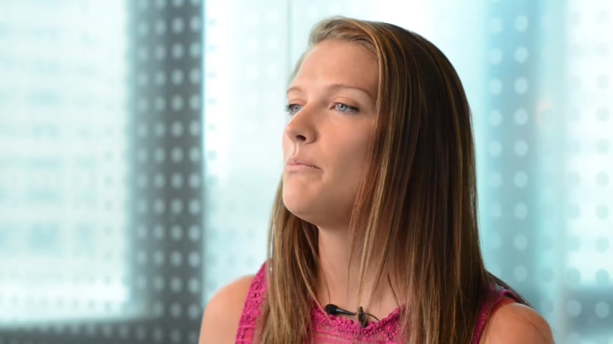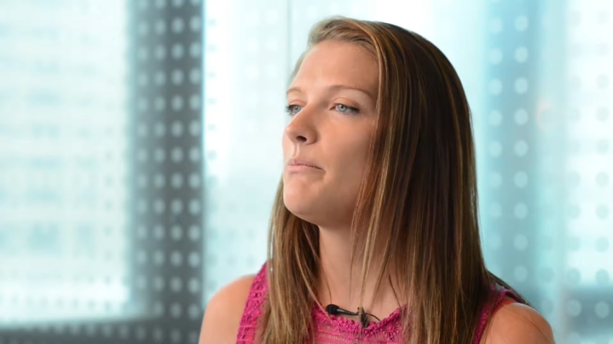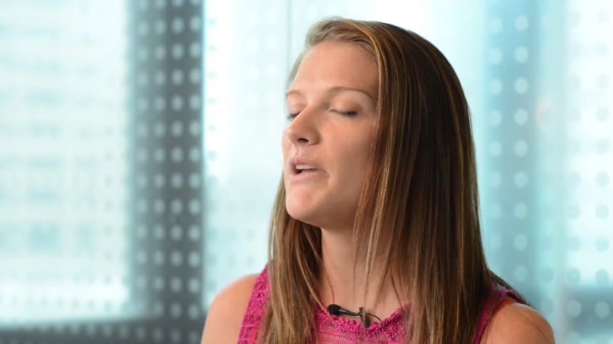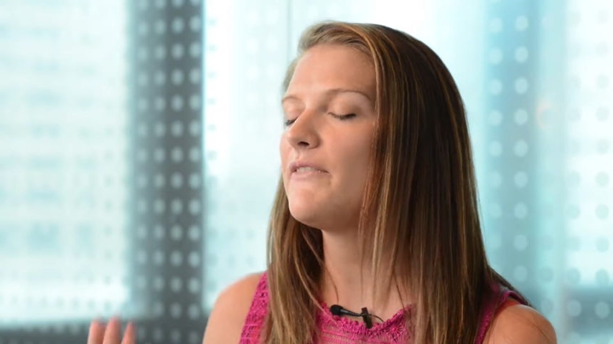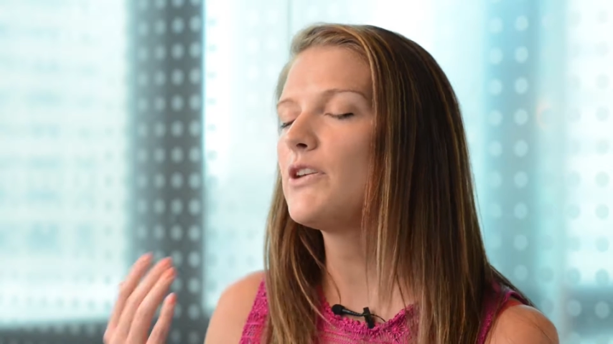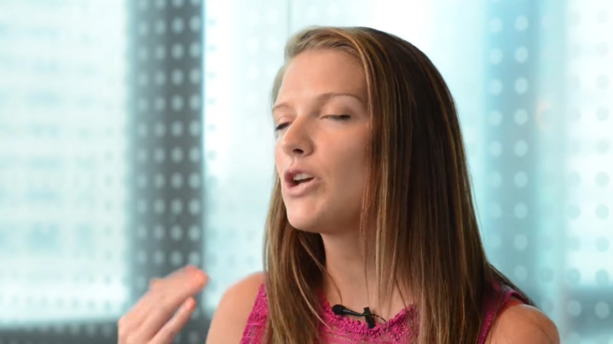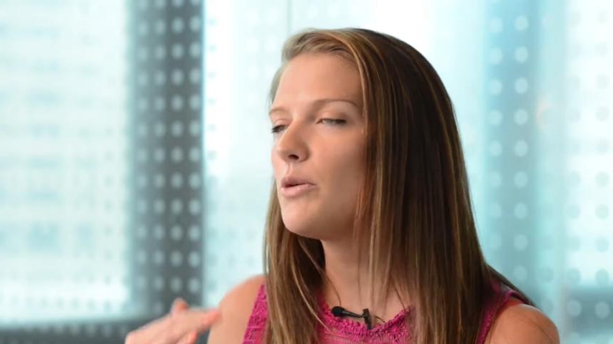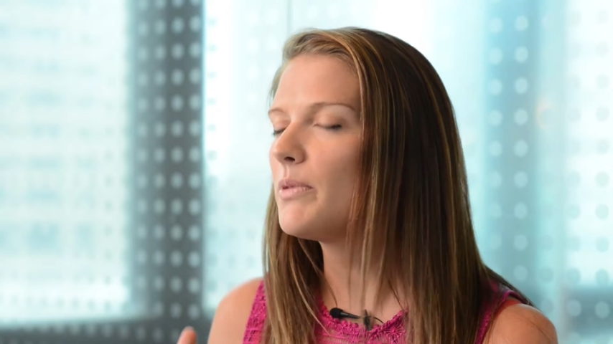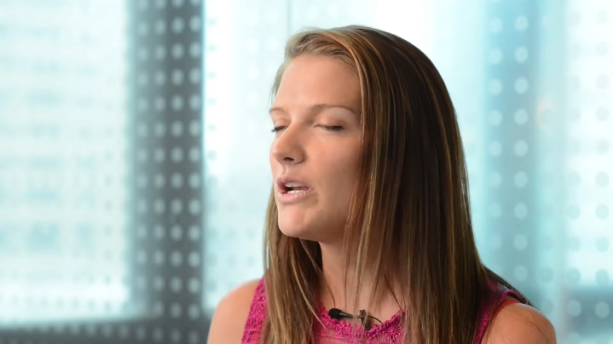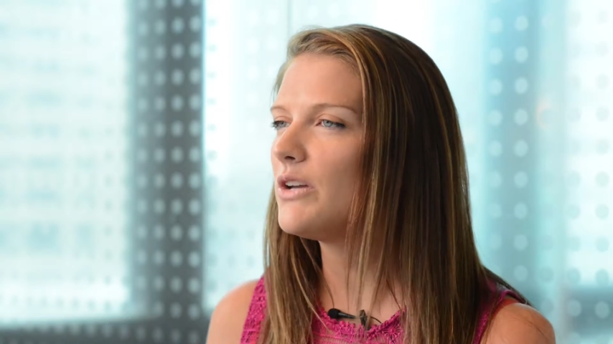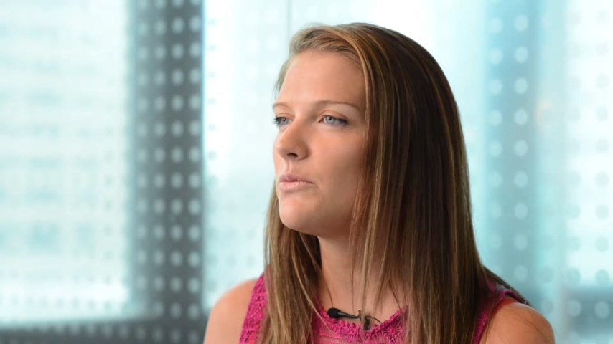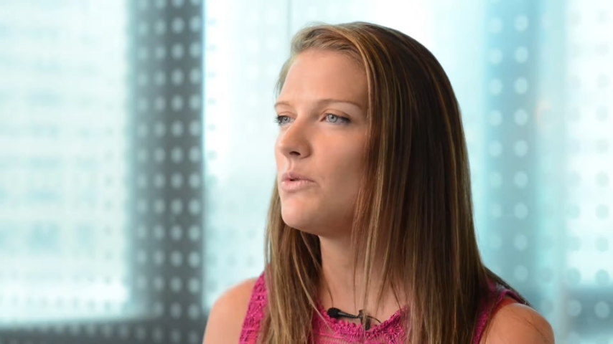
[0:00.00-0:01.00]
But if you go
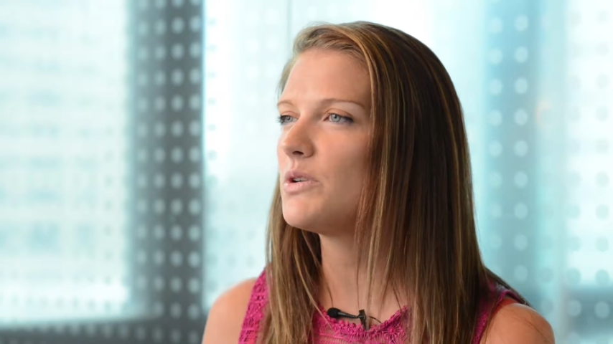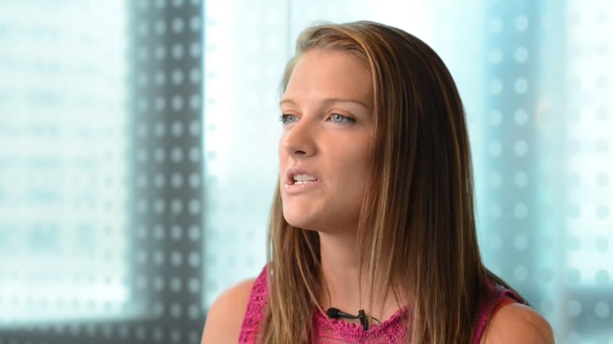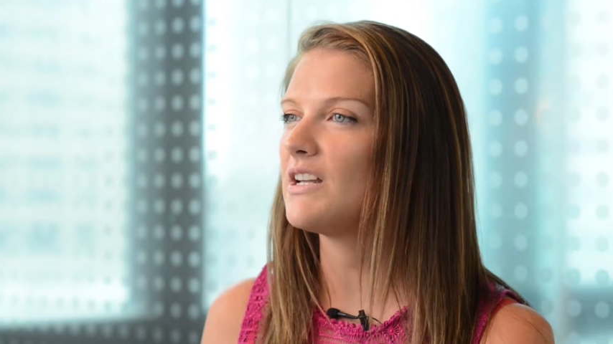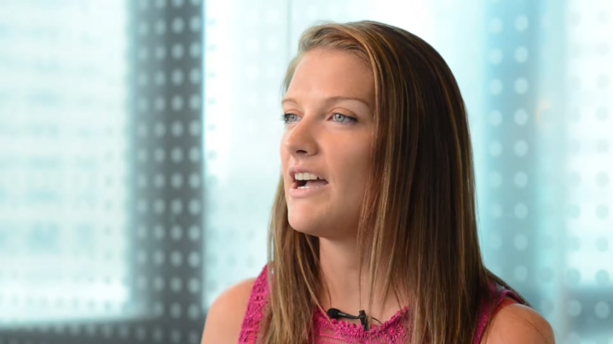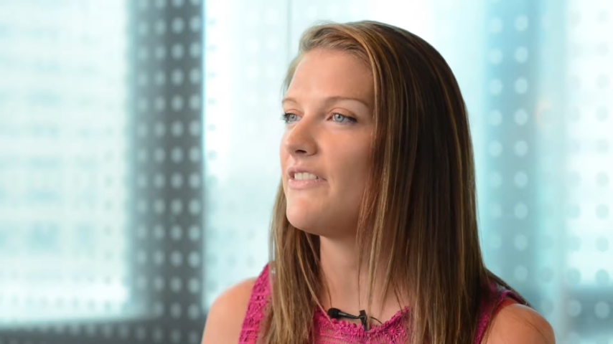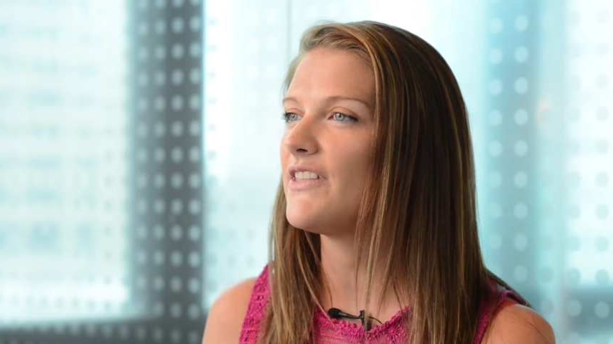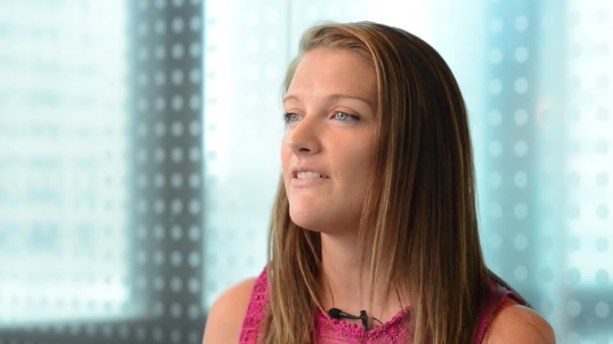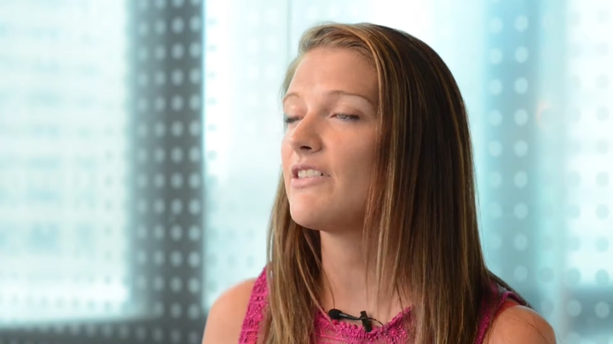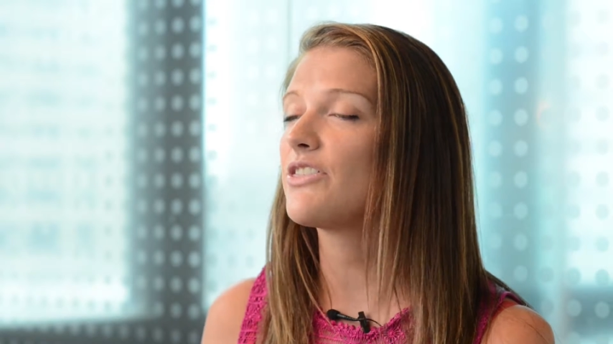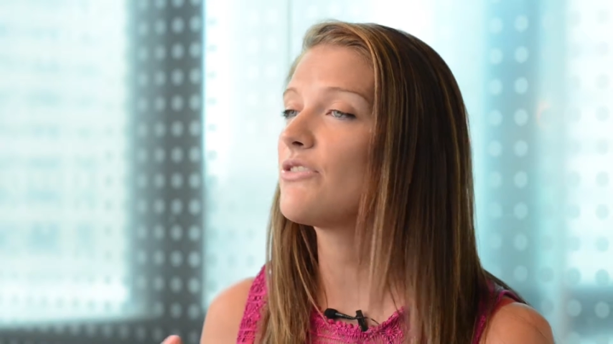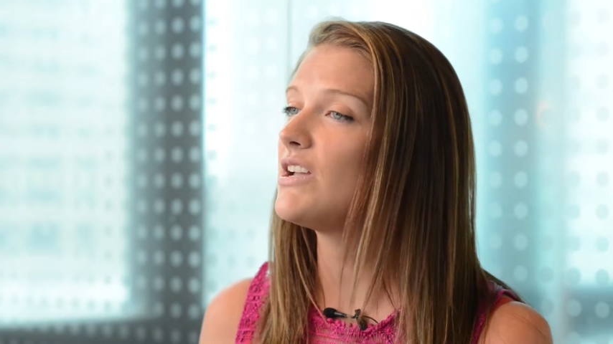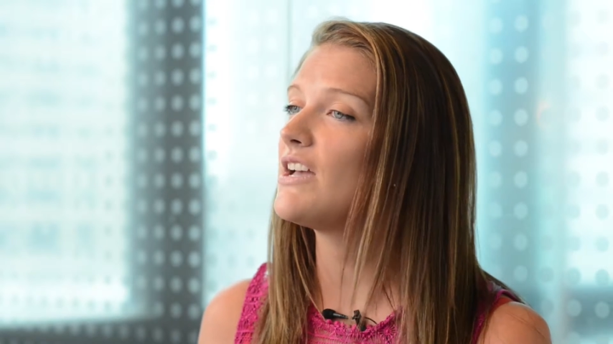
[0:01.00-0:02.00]
below the waterline, there are
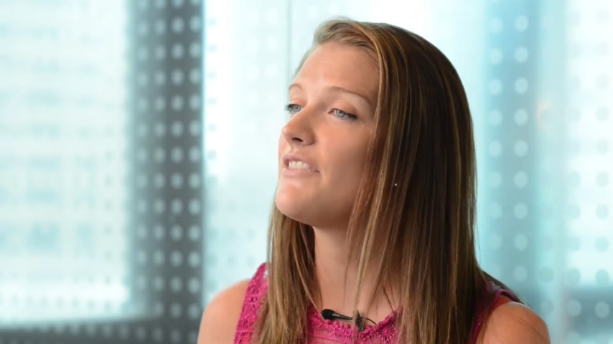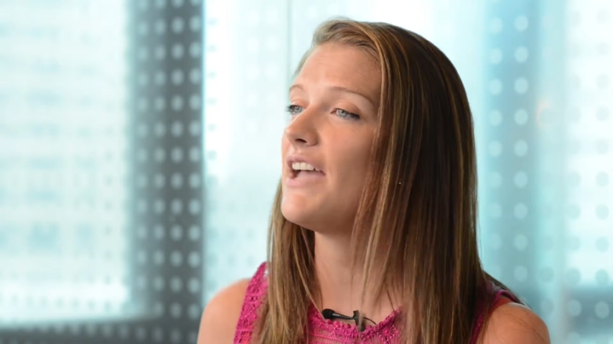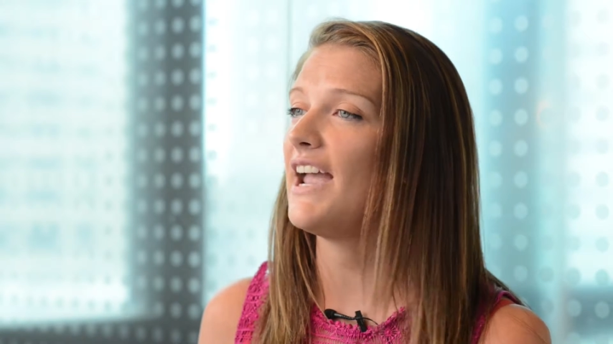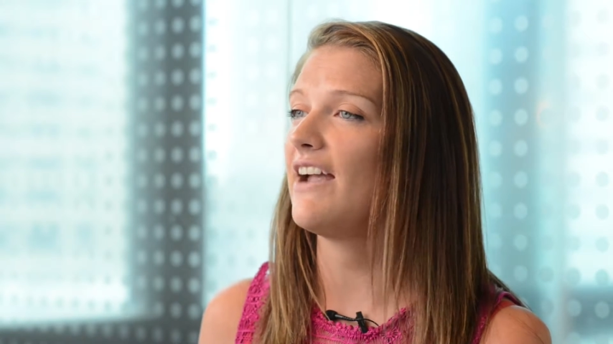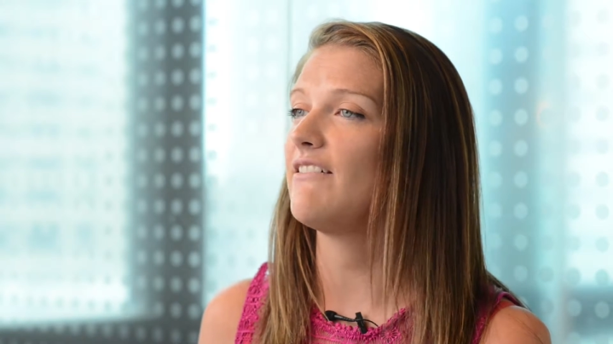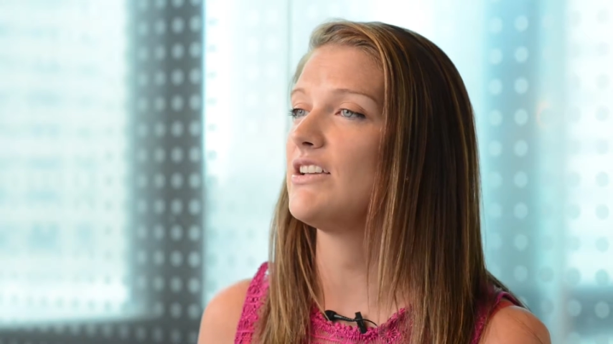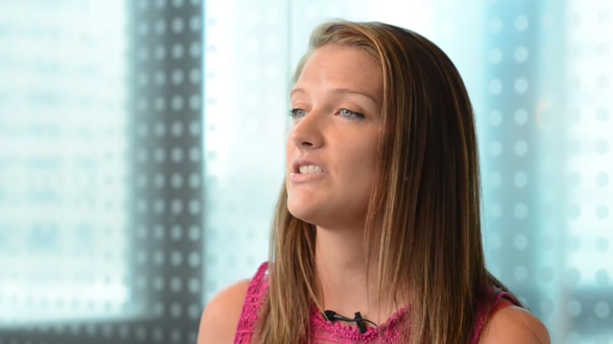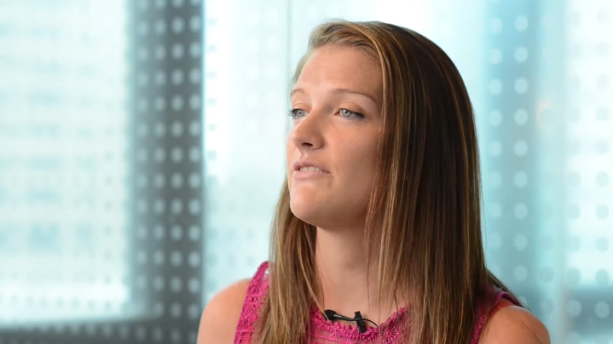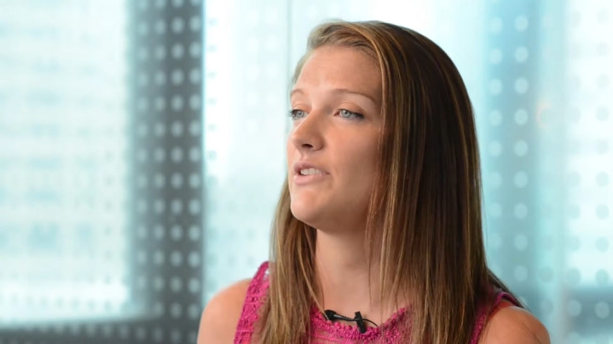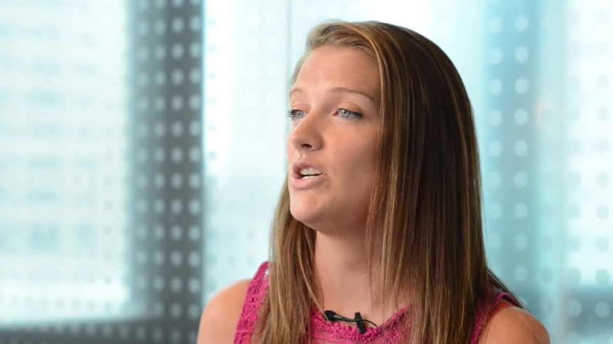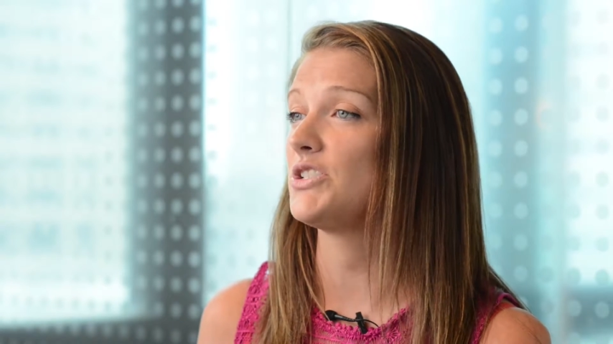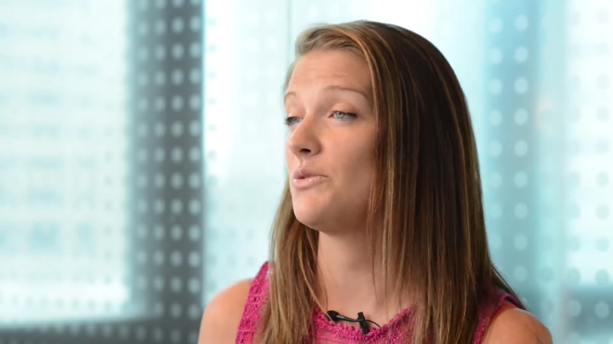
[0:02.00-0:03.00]
3 other areas of
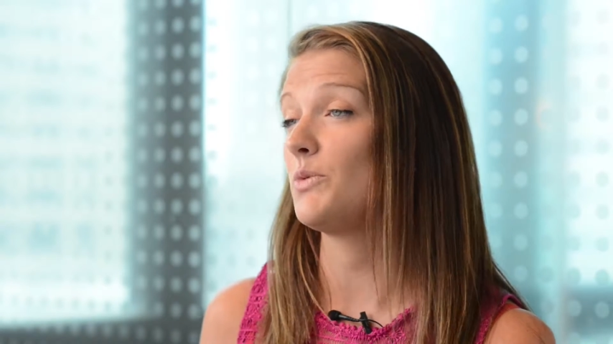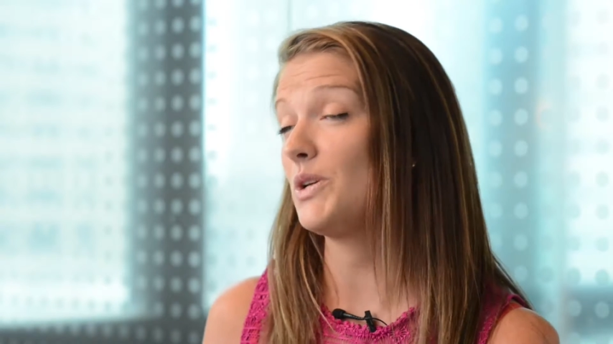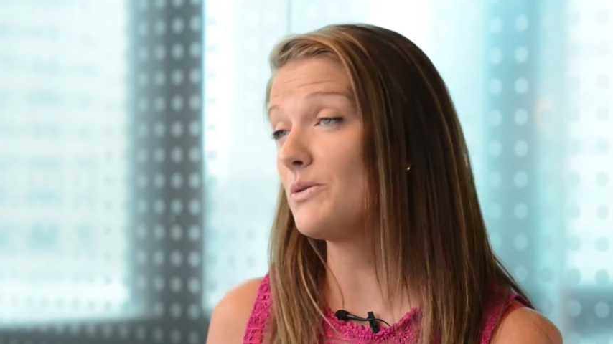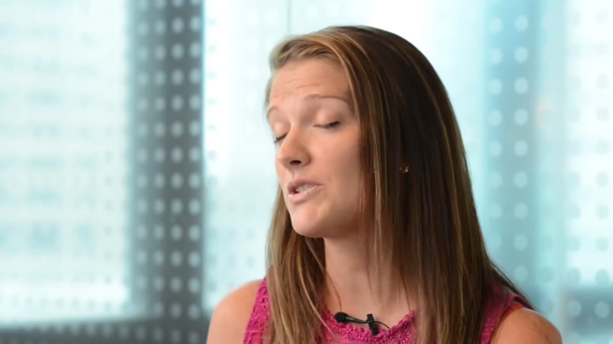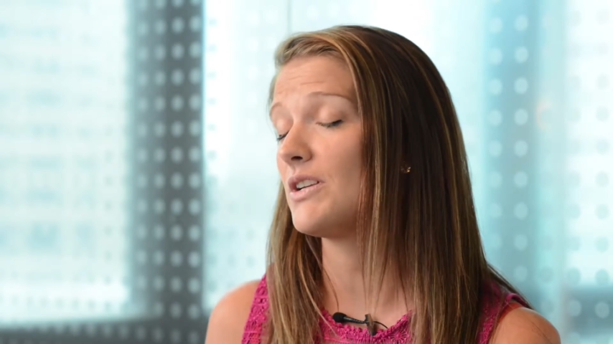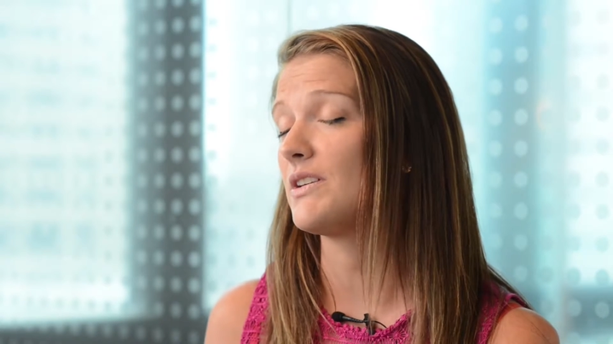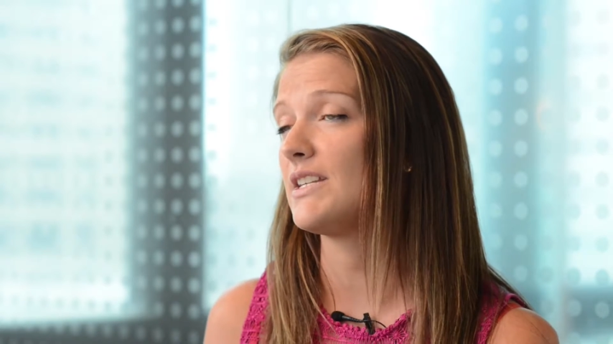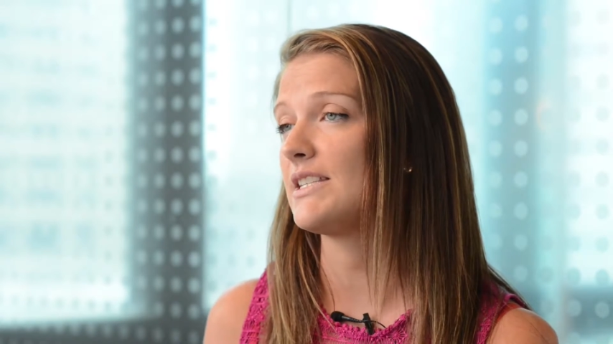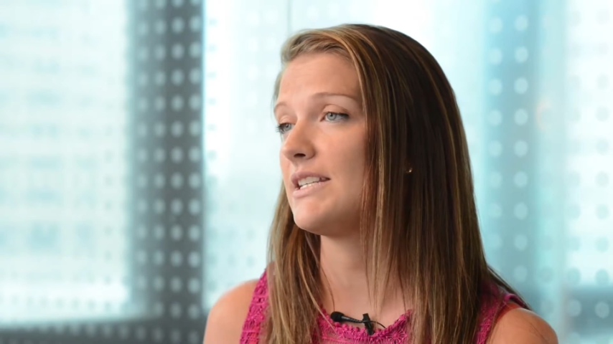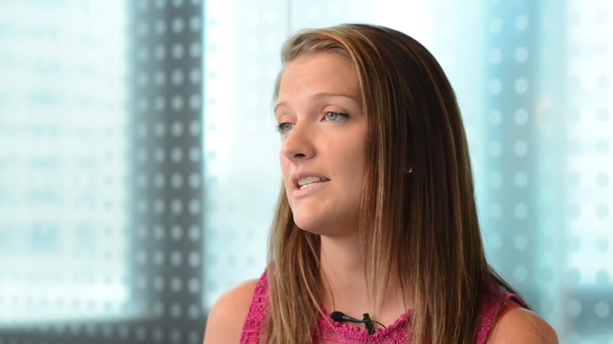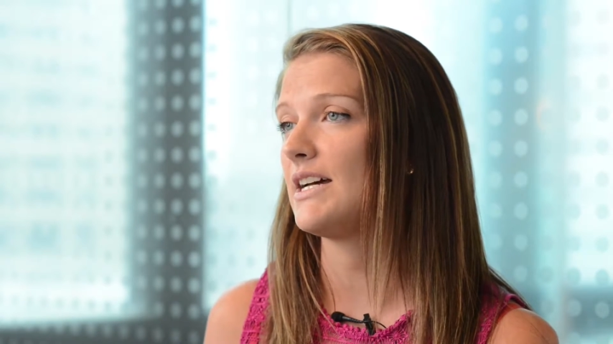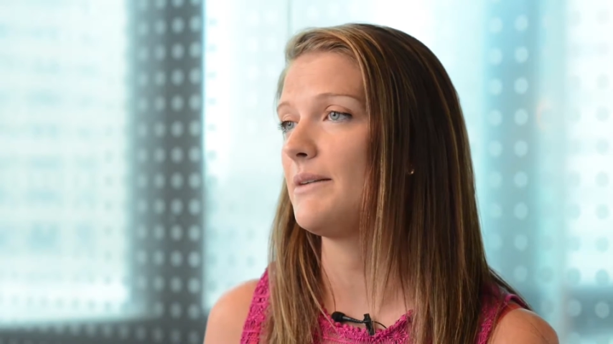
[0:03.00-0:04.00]
loss that we also
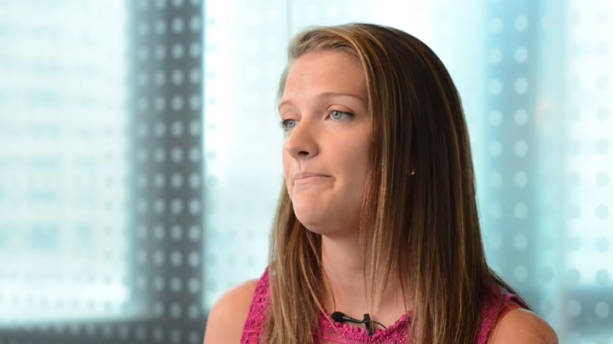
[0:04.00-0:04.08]
consider.